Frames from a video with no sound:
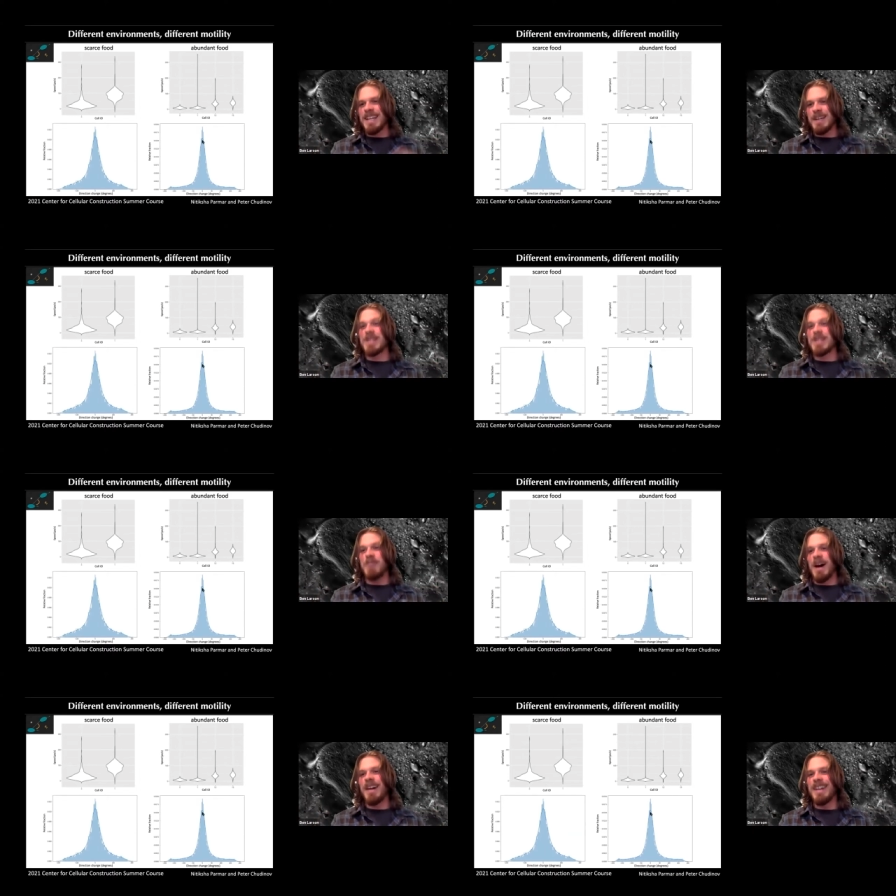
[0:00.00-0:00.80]

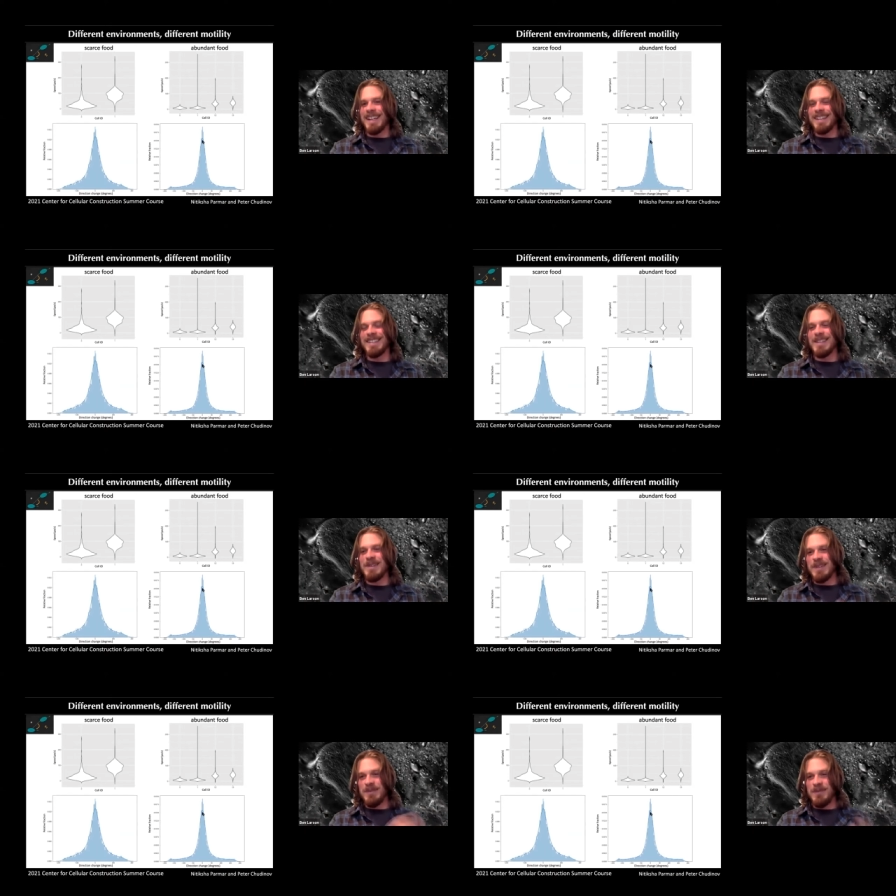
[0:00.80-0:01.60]
responding to,
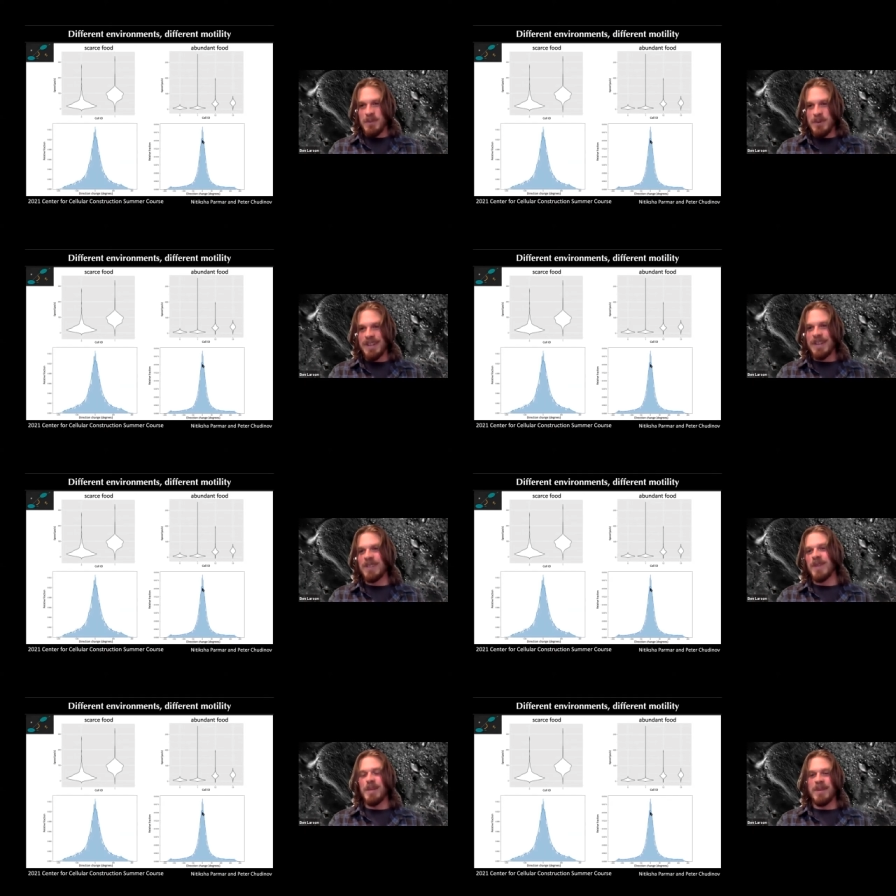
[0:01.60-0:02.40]
to food in their
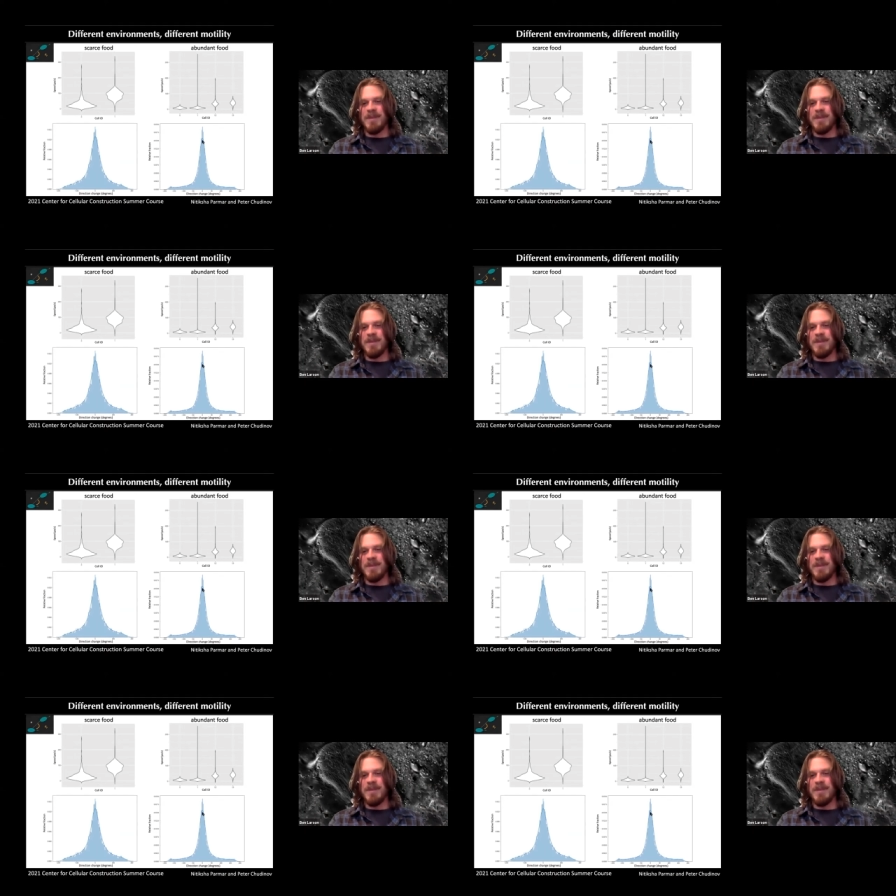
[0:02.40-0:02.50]
environment, for